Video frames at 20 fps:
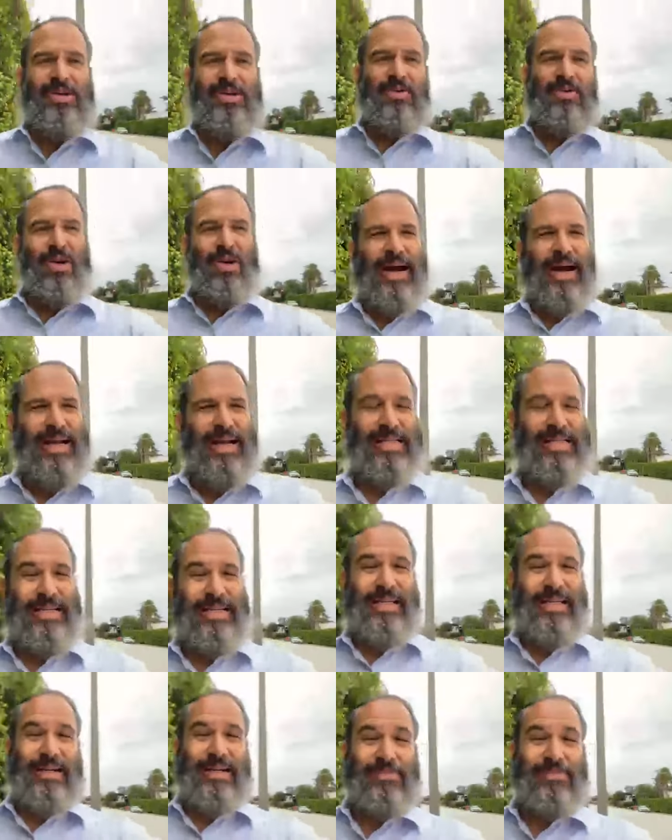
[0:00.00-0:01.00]
Why is
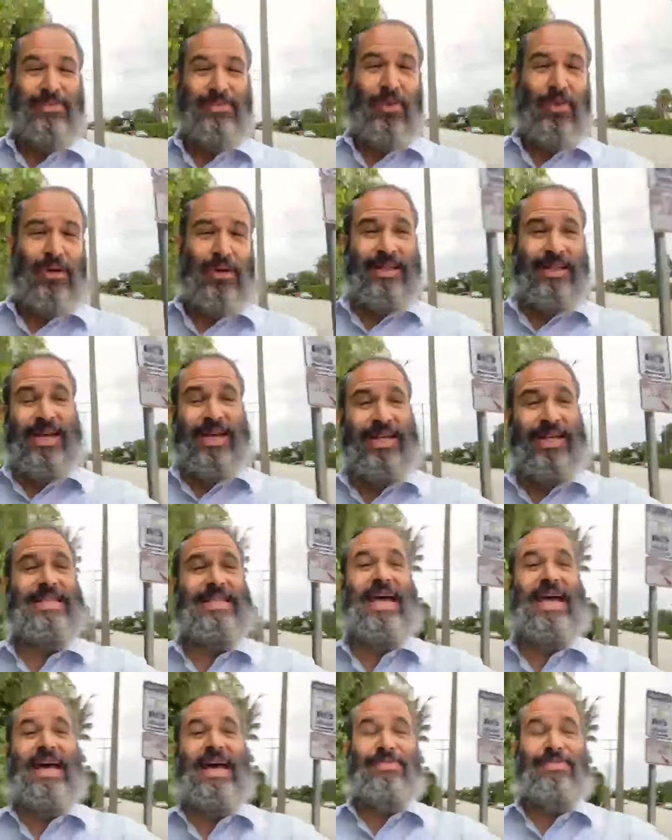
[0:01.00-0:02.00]
it that 4 days
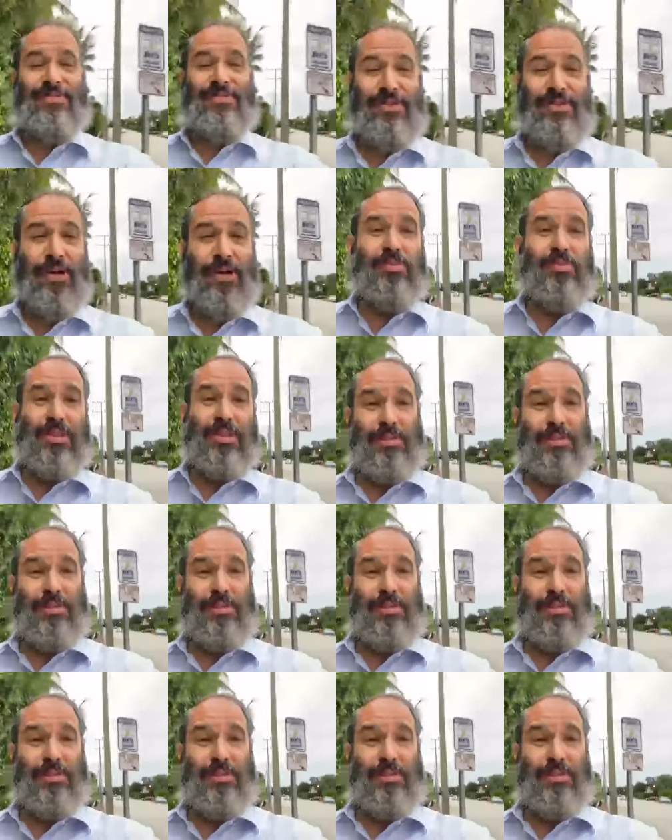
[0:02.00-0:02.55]
after Yom